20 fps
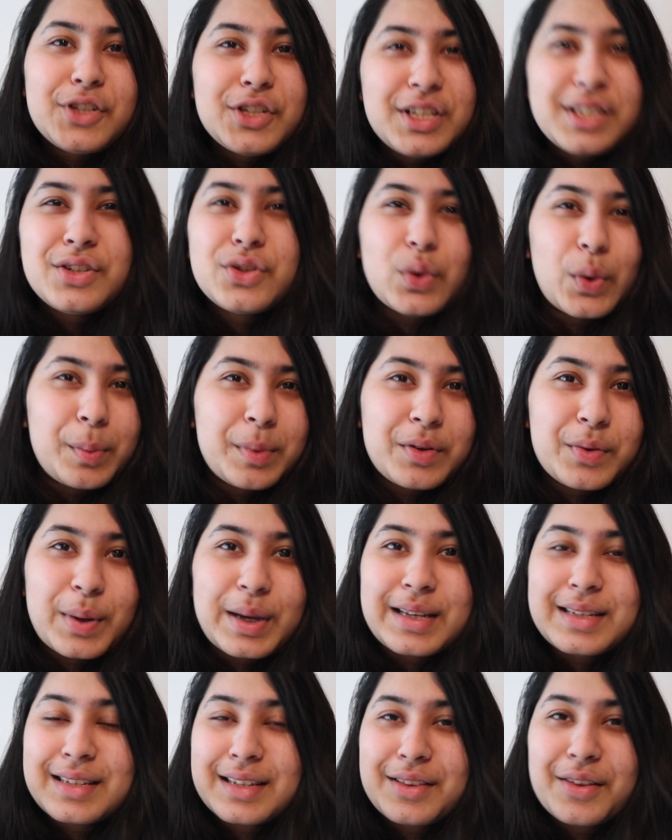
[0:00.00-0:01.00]
Just enjoyment
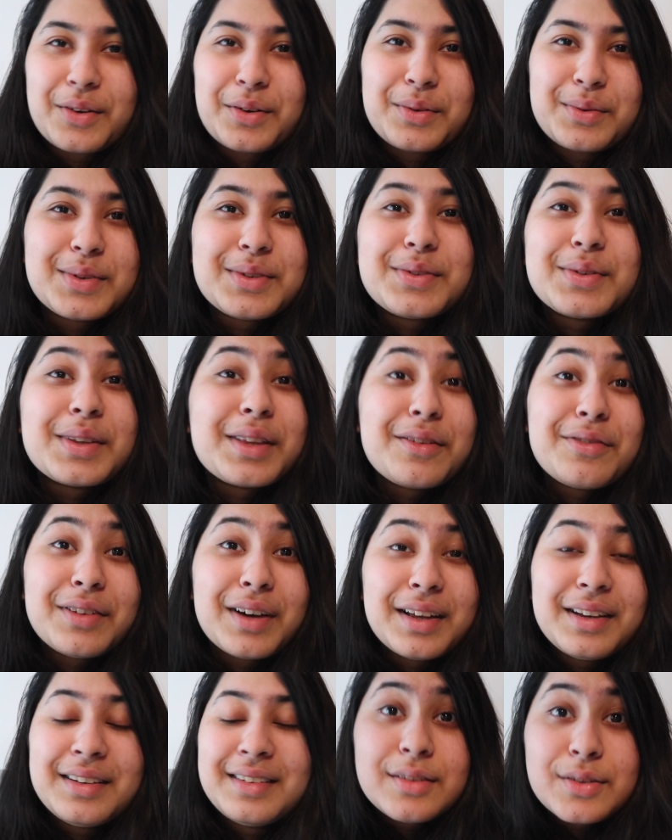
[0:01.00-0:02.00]
wise, I thought it was really
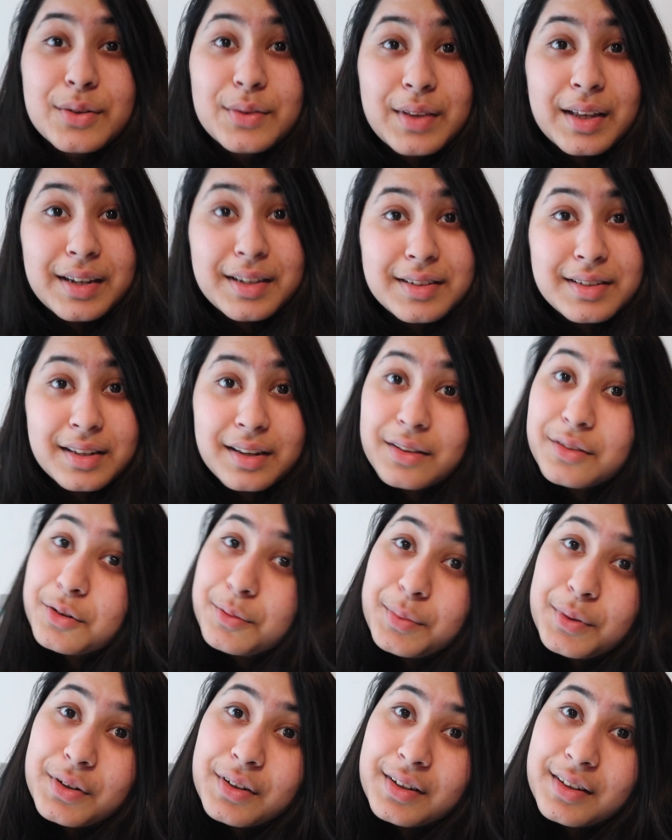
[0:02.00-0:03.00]
fun. So that is another
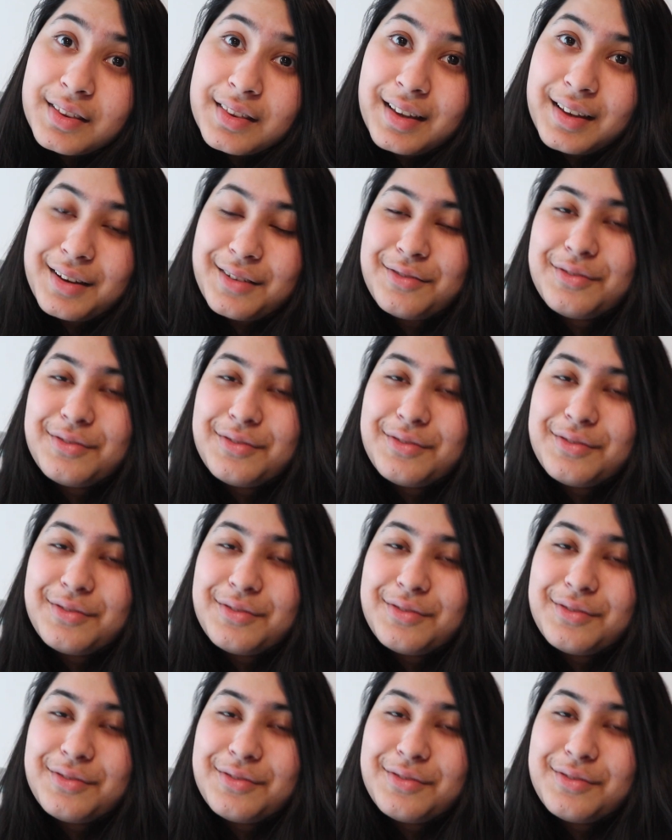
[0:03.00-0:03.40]
book that I